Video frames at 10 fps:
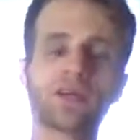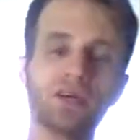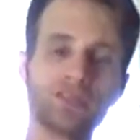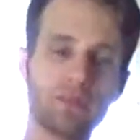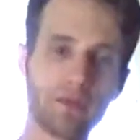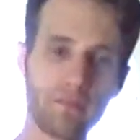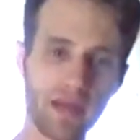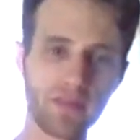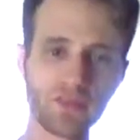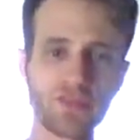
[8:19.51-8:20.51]
So I'm going to
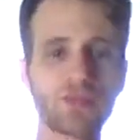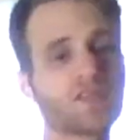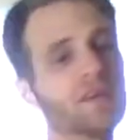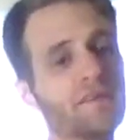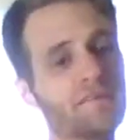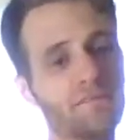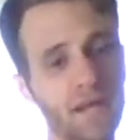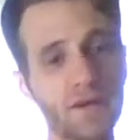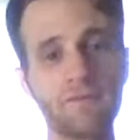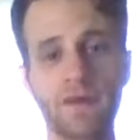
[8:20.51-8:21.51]
make the juice
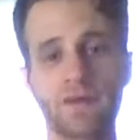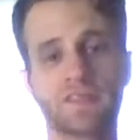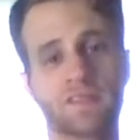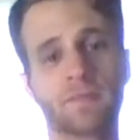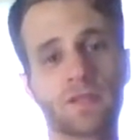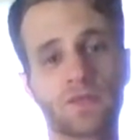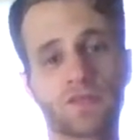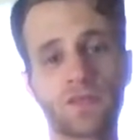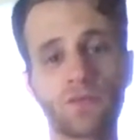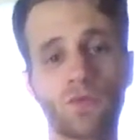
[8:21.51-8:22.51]
very, very similar to
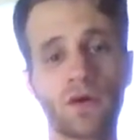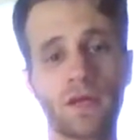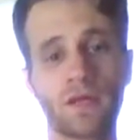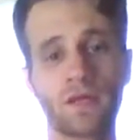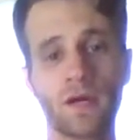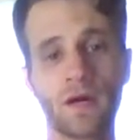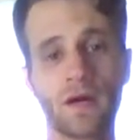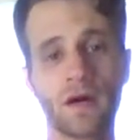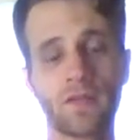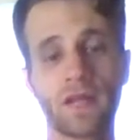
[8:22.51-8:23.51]
the one
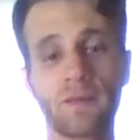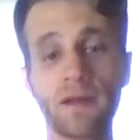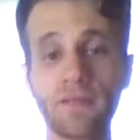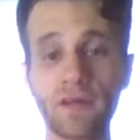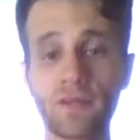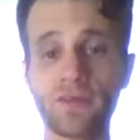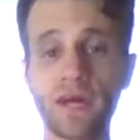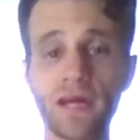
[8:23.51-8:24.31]
that I made the other day.